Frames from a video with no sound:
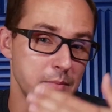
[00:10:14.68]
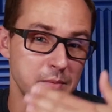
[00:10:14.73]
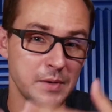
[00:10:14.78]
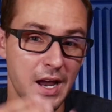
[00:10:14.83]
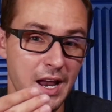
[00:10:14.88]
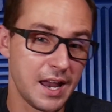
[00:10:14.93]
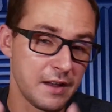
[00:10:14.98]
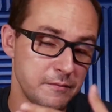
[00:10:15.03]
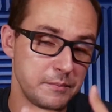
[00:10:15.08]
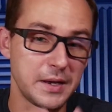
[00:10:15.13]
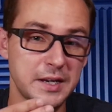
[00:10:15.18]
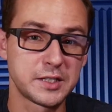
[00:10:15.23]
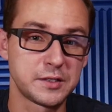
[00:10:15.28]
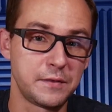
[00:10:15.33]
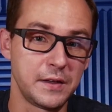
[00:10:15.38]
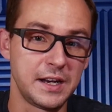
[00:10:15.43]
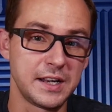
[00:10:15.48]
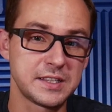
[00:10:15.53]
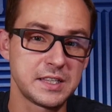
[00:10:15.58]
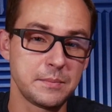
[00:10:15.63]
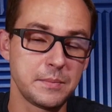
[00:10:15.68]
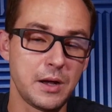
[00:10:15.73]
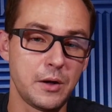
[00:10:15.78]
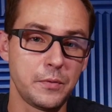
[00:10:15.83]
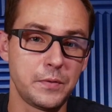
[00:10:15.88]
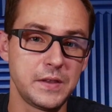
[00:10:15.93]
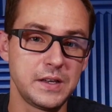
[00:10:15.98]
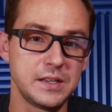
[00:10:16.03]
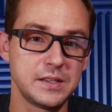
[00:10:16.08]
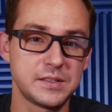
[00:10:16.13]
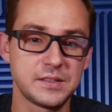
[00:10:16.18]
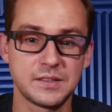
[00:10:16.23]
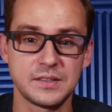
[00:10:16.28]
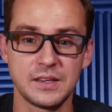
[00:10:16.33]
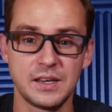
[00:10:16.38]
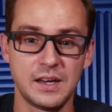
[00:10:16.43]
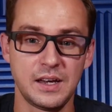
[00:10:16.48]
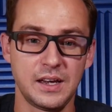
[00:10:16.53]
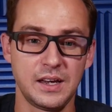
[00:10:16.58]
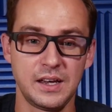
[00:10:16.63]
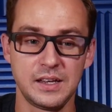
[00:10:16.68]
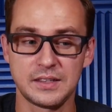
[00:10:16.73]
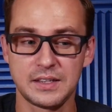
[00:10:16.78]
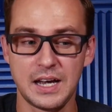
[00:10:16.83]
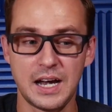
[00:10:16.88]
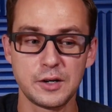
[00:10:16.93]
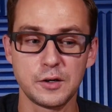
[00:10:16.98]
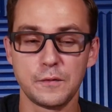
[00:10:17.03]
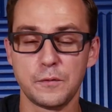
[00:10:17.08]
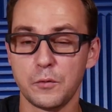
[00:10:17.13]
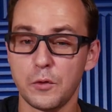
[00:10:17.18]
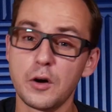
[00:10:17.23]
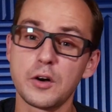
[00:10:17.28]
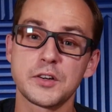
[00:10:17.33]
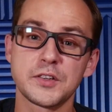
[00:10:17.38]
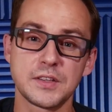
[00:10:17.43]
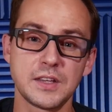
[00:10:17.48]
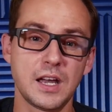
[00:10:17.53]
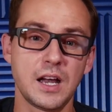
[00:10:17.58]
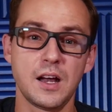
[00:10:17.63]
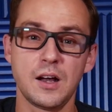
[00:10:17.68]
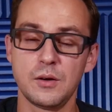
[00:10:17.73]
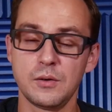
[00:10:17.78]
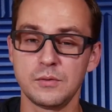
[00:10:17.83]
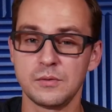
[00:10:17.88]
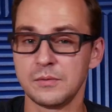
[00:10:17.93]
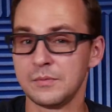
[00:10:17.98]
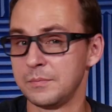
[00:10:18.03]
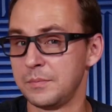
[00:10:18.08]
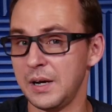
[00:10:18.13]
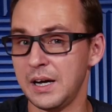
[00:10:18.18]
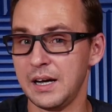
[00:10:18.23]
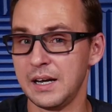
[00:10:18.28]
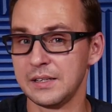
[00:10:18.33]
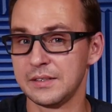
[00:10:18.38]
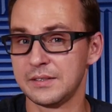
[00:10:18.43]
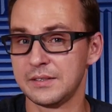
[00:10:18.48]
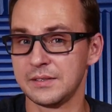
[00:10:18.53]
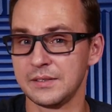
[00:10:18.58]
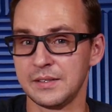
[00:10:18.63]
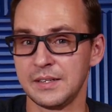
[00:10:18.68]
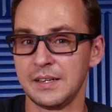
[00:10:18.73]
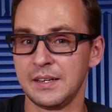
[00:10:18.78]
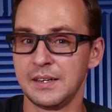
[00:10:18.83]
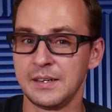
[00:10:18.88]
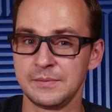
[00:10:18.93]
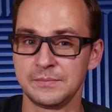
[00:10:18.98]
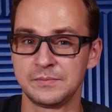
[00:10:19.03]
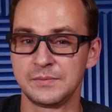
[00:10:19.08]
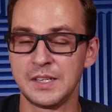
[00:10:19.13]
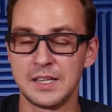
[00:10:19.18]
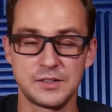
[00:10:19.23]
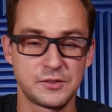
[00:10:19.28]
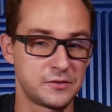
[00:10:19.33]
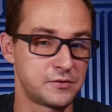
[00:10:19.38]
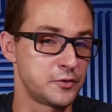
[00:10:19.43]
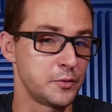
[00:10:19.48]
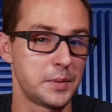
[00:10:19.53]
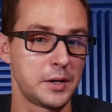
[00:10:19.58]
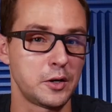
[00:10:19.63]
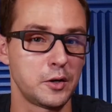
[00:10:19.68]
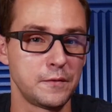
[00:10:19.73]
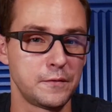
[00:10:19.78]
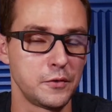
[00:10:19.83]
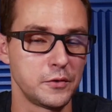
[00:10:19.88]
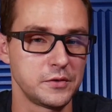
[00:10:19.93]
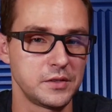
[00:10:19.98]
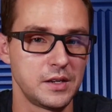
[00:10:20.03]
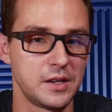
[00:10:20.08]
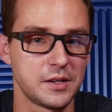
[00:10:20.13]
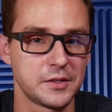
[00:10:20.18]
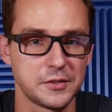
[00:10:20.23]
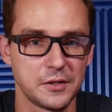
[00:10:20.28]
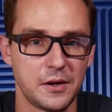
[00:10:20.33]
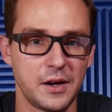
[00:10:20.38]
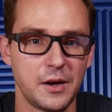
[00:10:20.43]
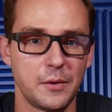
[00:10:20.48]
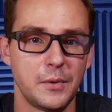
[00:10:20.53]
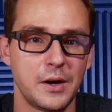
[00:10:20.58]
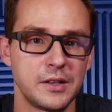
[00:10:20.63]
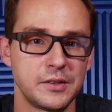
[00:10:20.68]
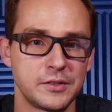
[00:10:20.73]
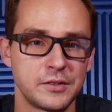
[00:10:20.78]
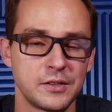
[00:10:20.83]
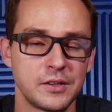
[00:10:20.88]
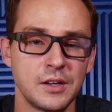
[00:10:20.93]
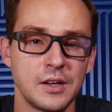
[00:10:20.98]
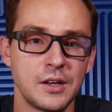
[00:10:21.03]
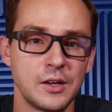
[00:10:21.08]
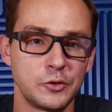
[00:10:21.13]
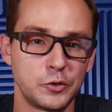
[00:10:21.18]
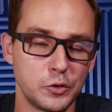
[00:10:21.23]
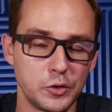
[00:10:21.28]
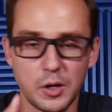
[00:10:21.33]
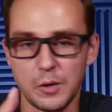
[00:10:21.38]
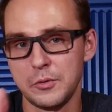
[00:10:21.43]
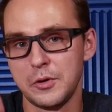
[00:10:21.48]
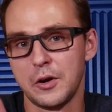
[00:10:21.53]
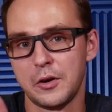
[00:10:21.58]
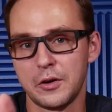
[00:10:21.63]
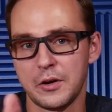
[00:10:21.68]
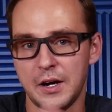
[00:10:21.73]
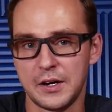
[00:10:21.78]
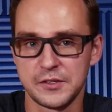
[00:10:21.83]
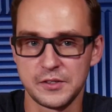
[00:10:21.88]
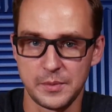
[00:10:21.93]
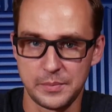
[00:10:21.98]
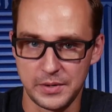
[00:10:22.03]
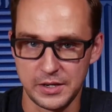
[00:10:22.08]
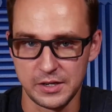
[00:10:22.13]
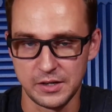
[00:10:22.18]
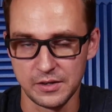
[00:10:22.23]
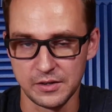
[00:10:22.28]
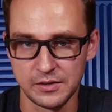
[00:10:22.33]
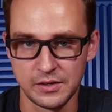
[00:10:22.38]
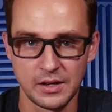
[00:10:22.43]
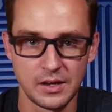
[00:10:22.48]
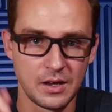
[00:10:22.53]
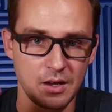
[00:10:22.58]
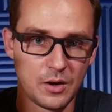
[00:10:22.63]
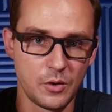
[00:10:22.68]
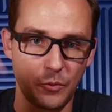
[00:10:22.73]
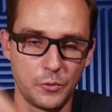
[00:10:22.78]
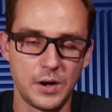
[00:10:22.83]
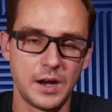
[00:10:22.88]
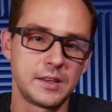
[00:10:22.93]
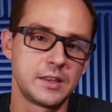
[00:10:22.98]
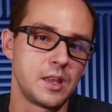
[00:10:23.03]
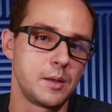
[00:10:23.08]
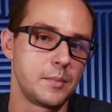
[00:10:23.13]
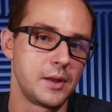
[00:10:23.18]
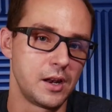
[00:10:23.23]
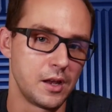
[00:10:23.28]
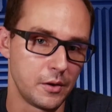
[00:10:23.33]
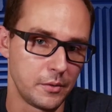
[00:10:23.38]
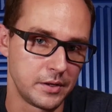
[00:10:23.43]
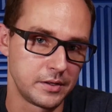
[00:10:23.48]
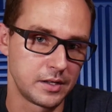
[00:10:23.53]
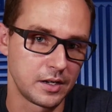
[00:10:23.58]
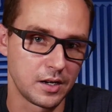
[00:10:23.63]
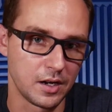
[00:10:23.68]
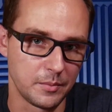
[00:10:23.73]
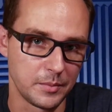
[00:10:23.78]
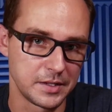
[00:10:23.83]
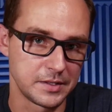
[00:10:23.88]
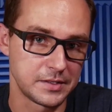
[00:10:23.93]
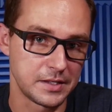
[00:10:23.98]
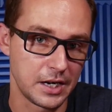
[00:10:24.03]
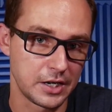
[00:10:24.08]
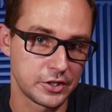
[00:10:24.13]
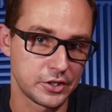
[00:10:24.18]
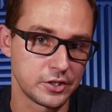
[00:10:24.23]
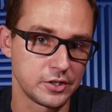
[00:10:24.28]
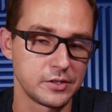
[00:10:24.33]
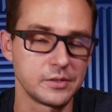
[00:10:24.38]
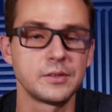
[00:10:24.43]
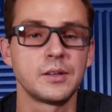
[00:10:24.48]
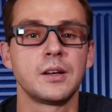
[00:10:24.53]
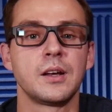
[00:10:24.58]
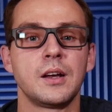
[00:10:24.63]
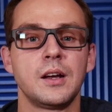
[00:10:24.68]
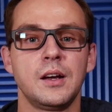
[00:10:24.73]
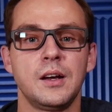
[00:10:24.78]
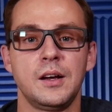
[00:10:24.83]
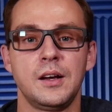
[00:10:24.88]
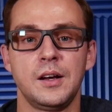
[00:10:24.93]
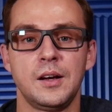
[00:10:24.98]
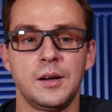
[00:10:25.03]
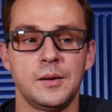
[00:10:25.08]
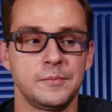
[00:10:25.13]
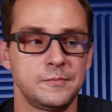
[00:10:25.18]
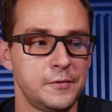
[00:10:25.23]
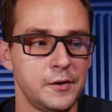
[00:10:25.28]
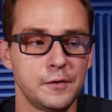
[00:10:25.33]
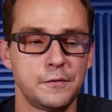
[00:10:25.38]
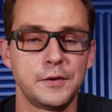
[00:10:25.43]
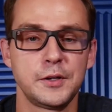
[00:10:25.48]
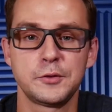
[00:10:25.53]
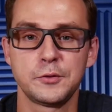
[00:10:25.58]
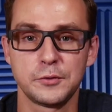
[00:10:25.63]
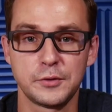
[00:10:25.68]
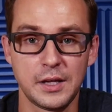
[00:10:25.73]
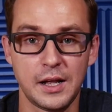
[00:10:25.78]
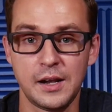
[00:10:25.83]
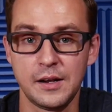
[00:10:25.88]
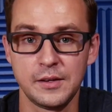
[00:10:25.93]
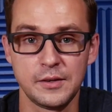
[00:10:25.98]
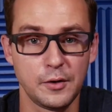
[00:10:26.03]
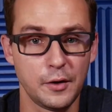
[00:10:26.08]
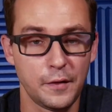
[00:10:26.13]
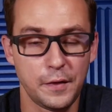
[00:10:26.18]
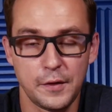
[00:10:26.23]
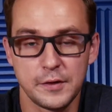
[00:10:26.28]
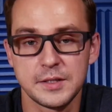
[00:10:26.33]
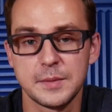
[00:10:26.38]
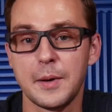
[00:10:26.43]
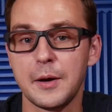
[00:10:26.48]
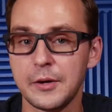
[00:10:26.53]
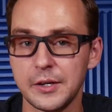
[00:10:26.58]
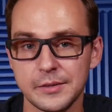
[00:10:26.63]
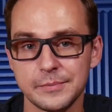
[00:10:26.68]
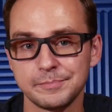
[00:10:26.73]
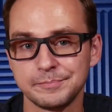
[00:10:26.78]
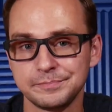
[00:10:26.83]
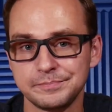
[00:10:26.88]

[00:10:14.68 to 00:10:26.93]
have mixed feelings about this. It kind of works now, but it's super confusing. So I want to know your guys' opinion right there below in the comment section. Feel free to tell your thoughts about it.